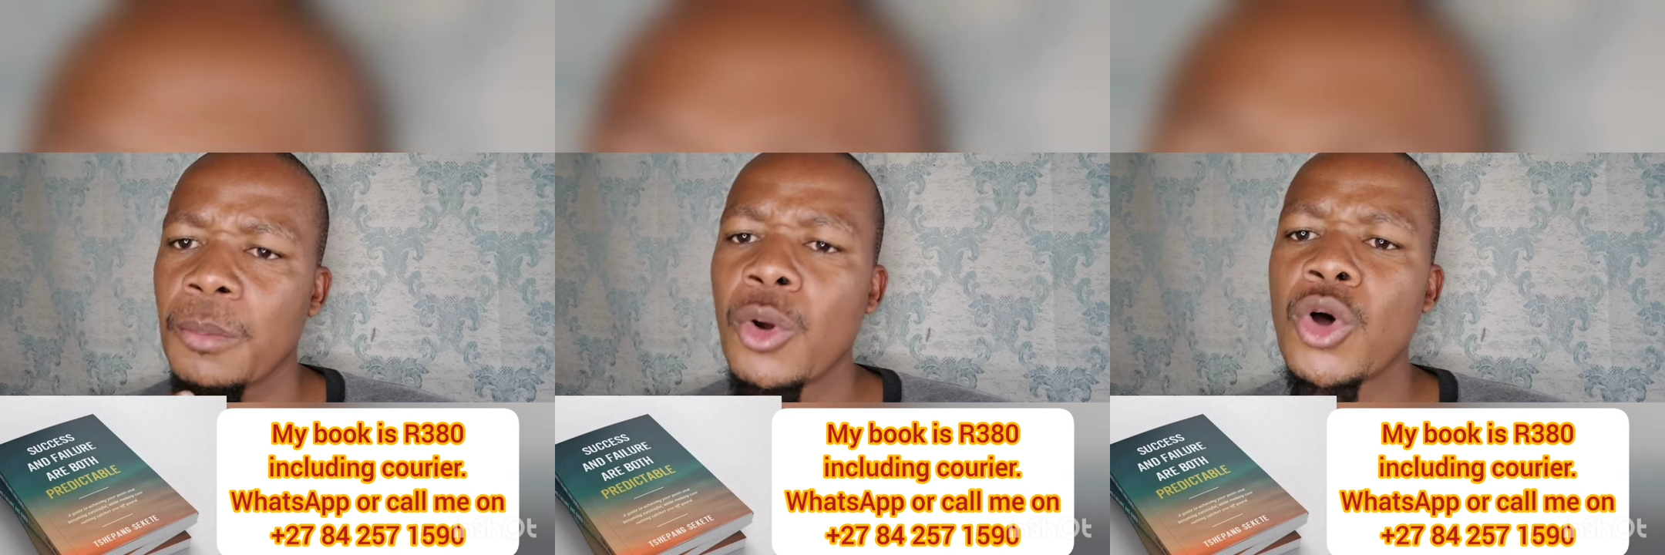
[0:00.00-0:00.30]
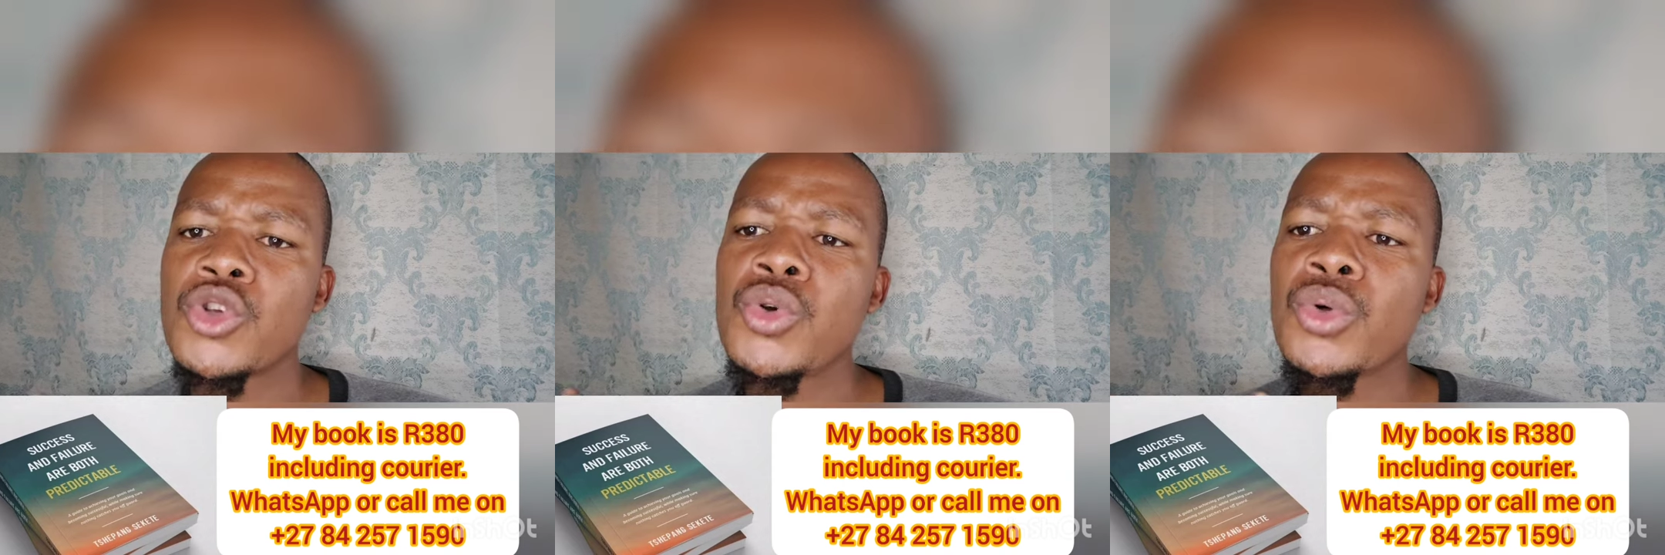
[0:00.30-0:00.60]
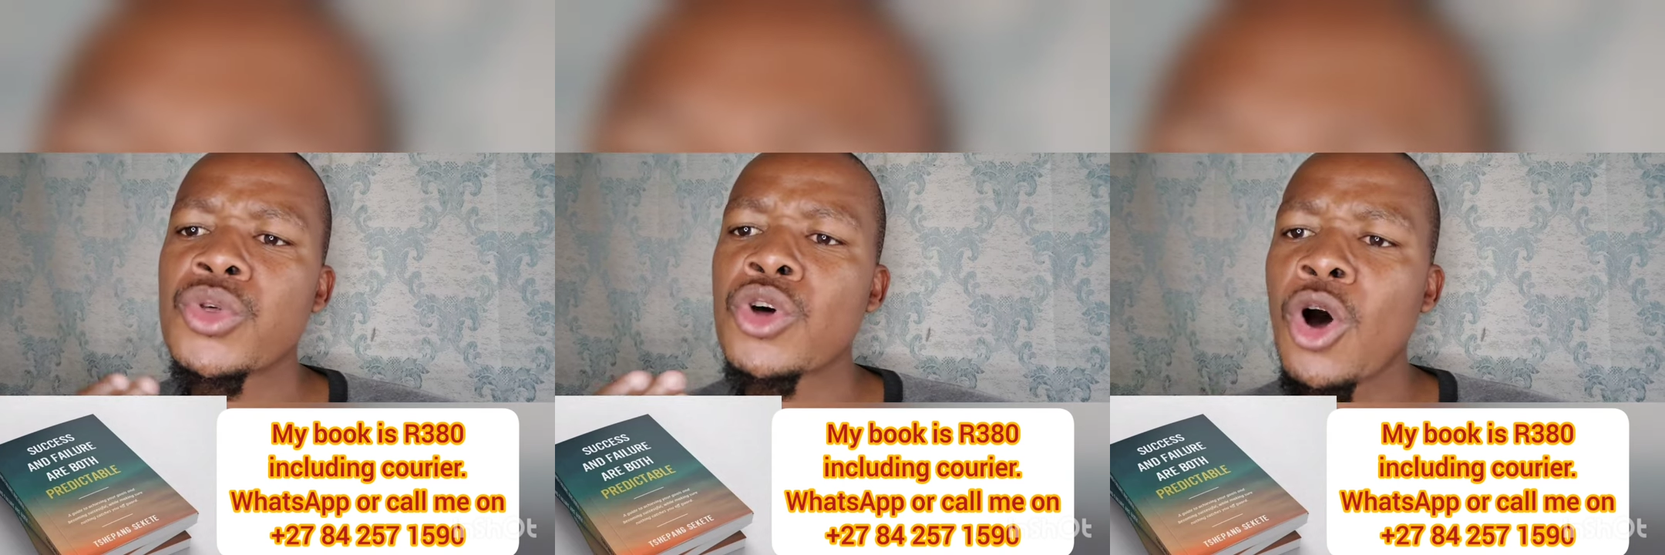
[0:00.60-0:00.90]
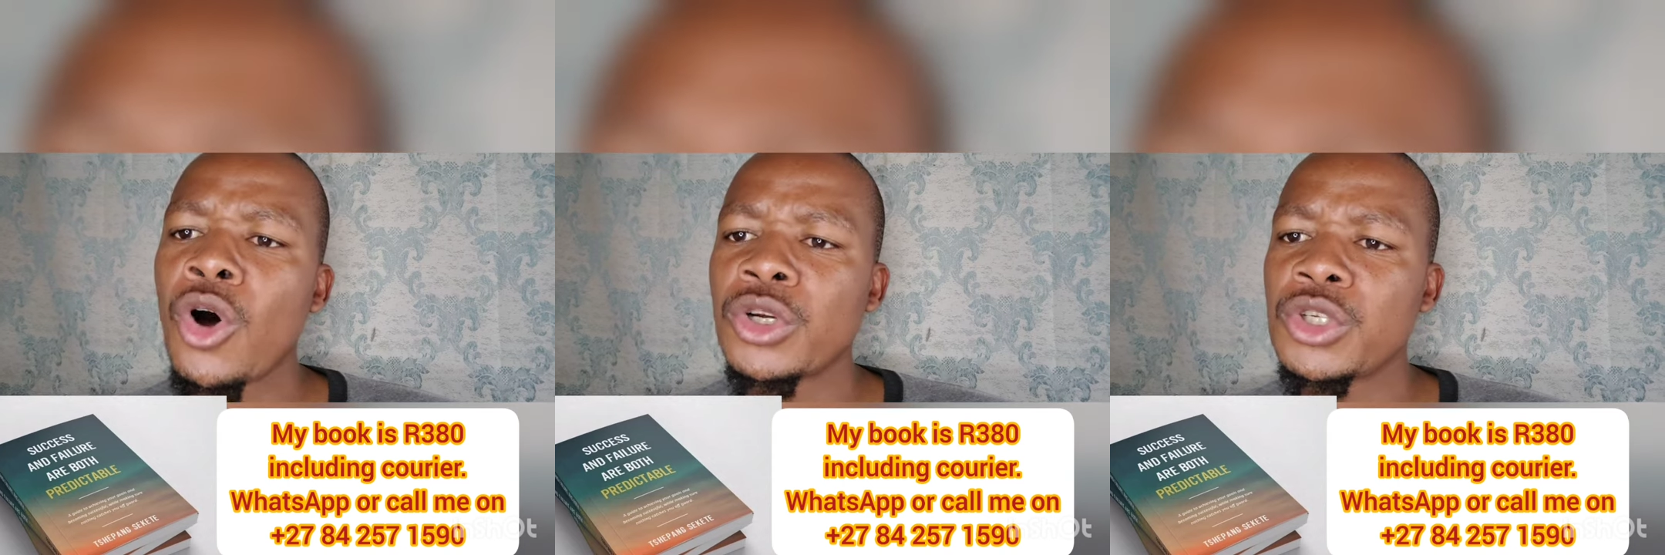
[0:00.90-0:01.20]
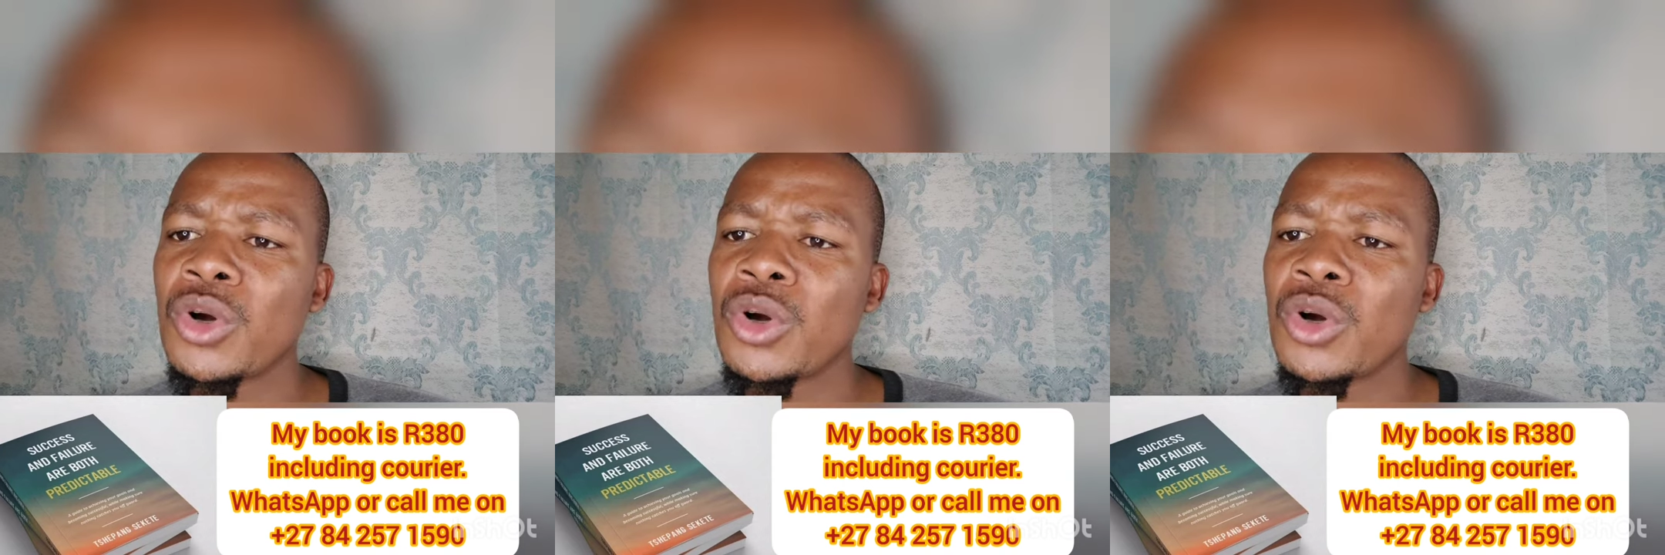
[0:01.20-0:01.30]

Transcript: Because you thought